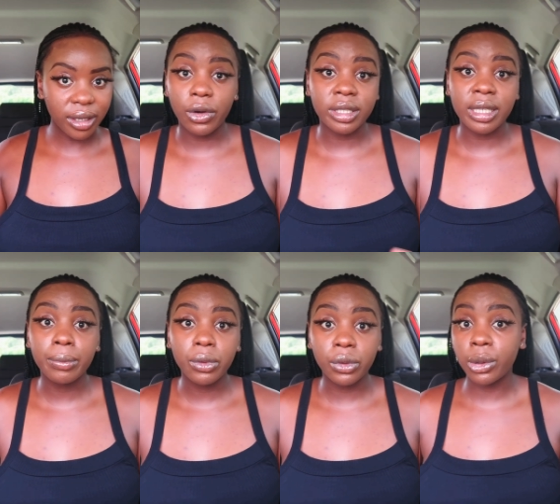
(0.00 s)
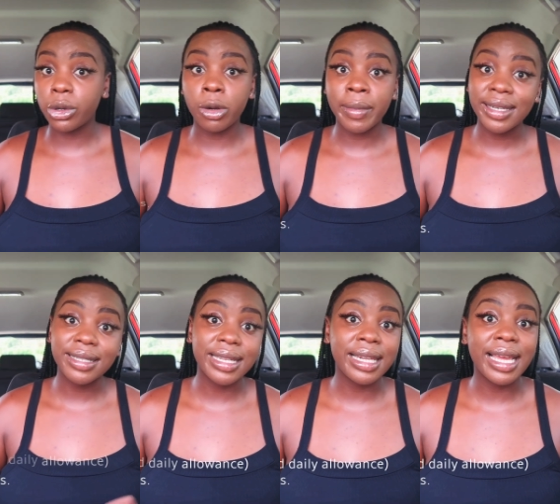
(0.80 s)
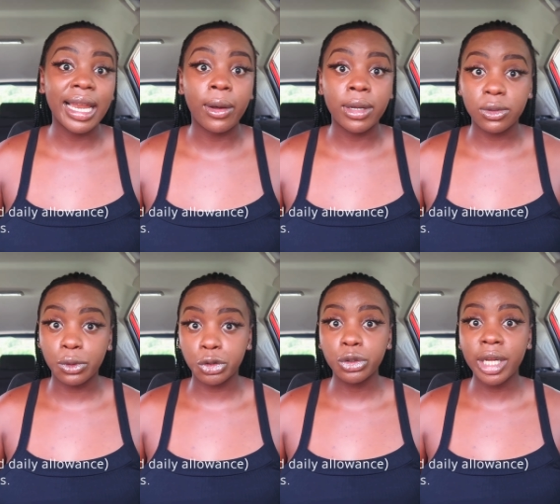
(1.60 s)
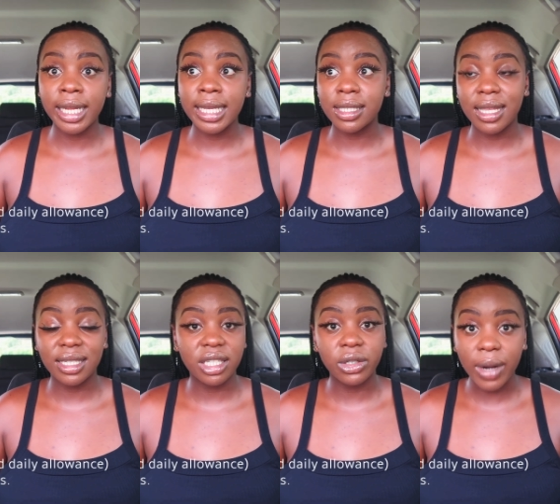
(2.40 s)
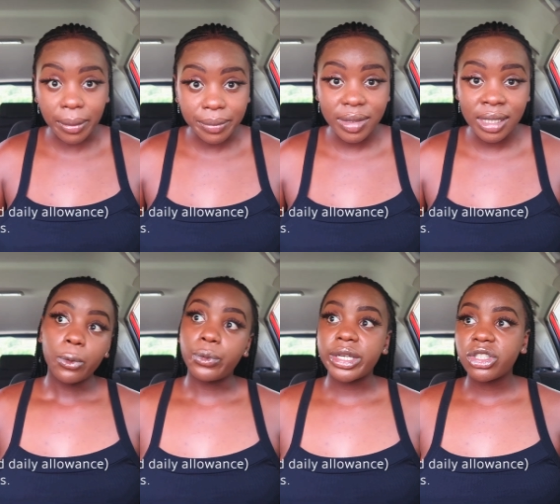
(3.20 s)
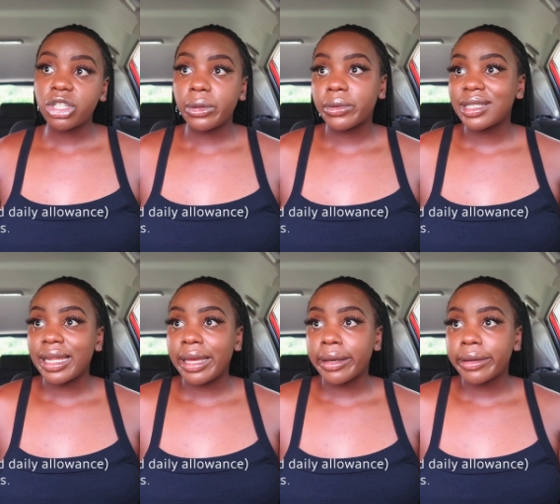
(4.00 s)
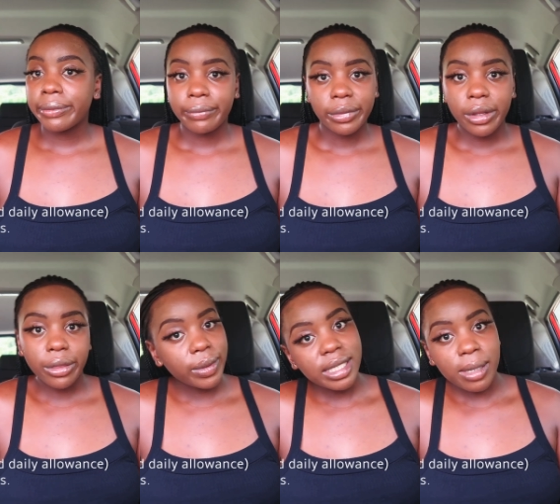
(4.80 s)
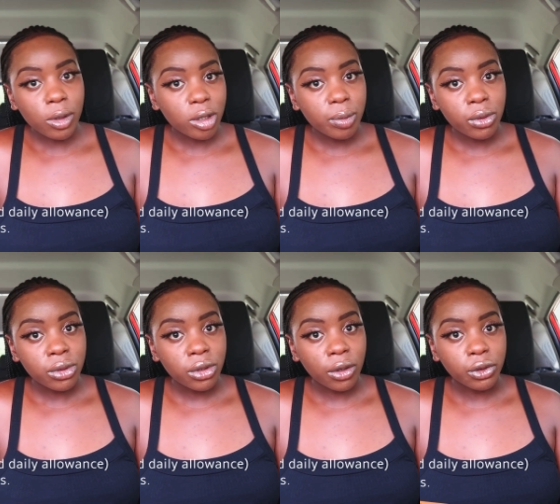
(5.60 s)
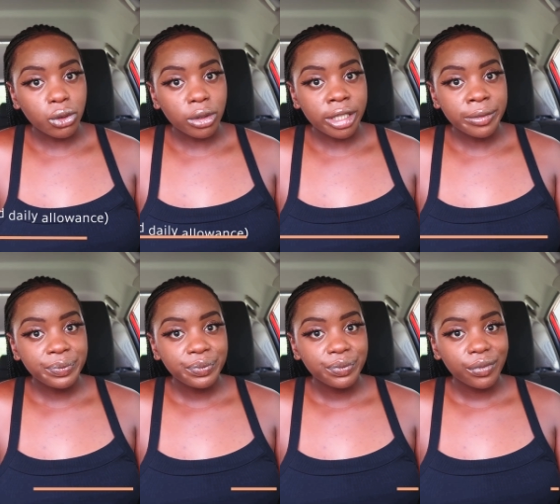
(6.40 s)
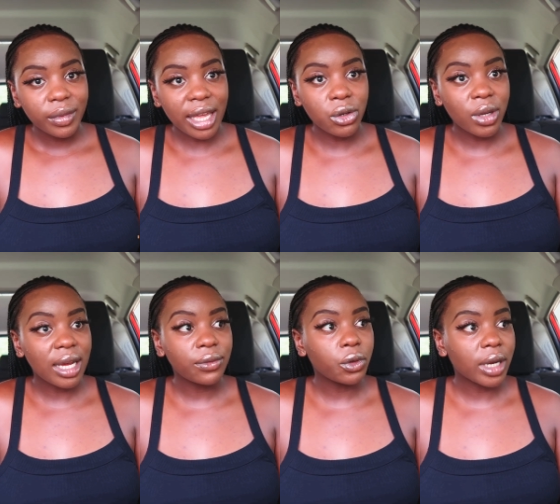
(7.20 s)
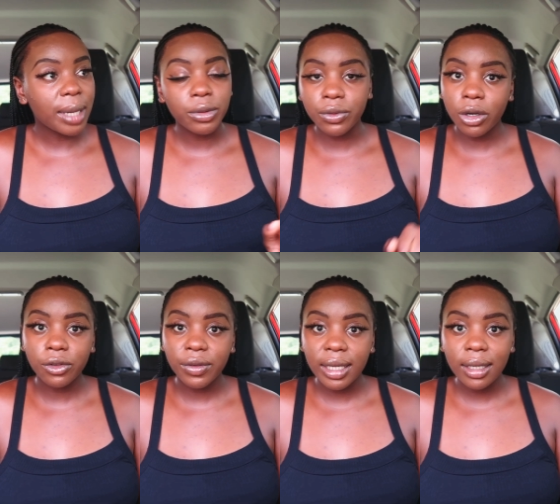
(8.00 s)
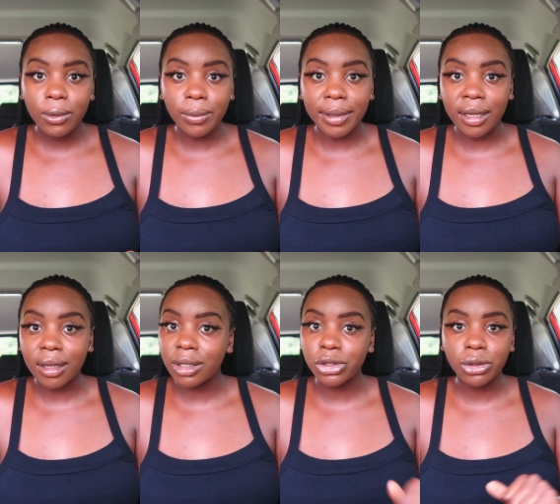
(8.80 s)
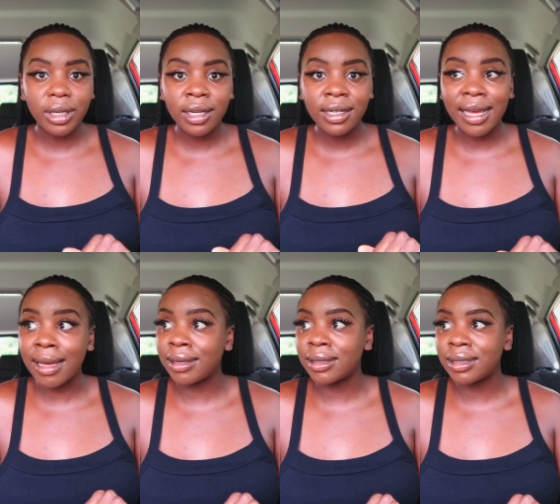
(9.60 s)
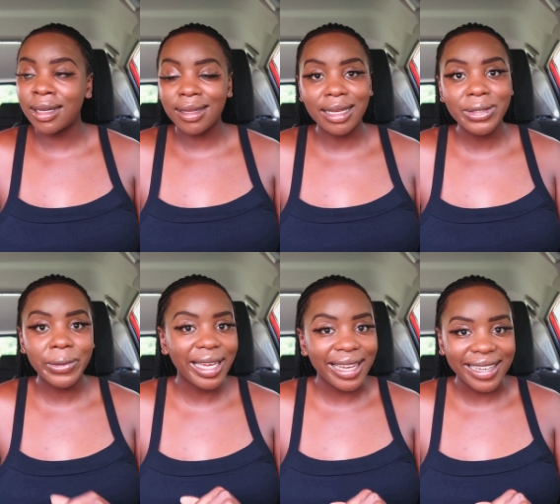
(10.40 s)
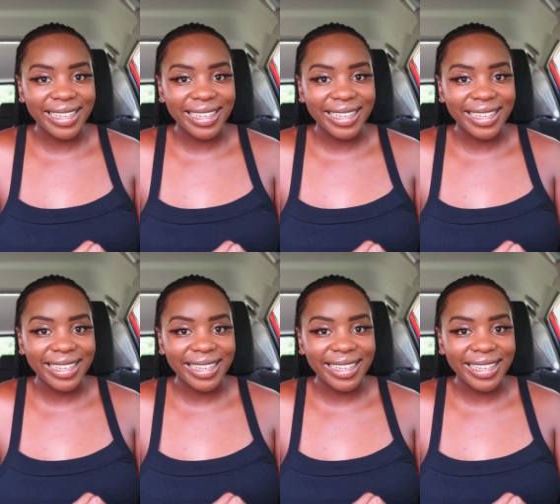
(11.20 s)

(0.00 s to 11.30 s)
For example, the recommended daily allowance for sugar is 30 grams, which looks like 3 tablespoons of sugar and you have your cup of coffee with sugar and that's okay